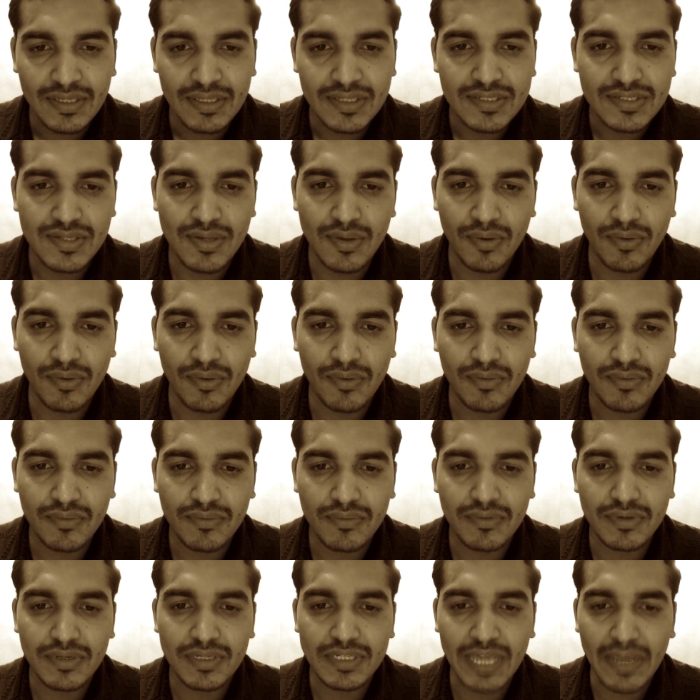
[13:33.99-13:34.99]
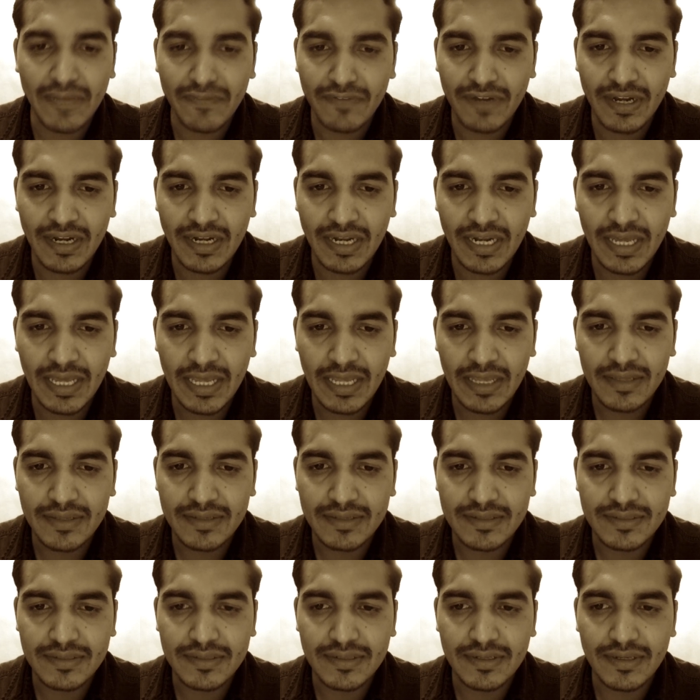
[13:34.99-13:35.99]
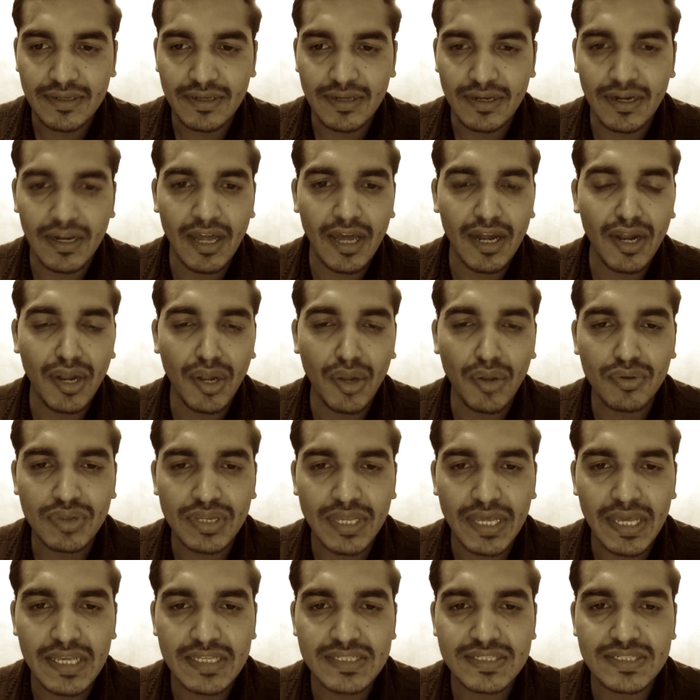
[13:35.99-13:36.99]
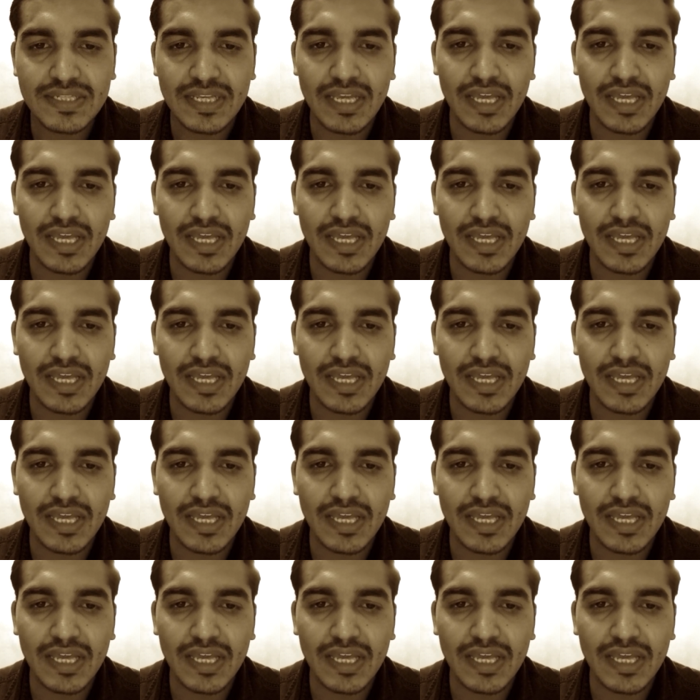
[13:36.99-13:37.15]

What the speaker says: So definitely learn new things,